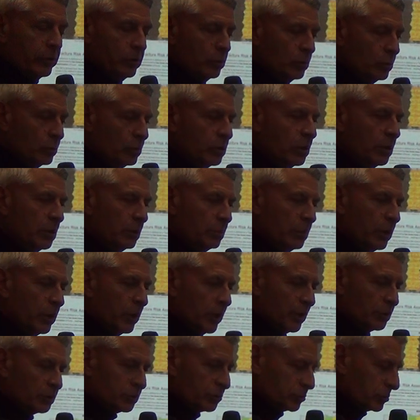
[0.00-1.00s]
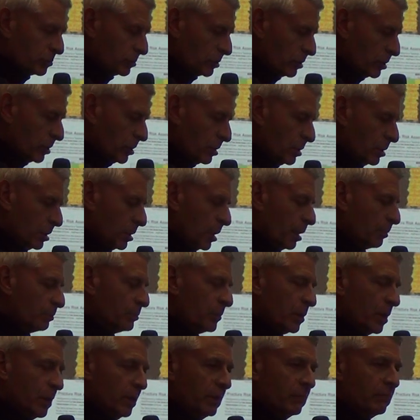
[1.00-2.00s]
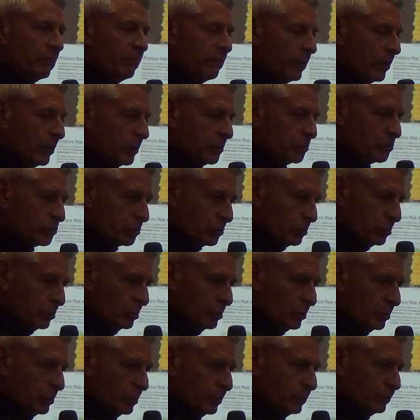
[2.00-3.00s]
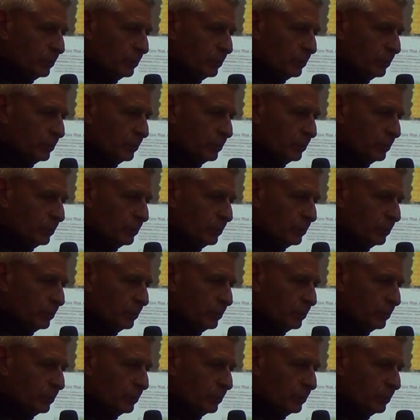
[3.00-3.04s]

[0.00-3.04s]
the new TBS uh, update very soon.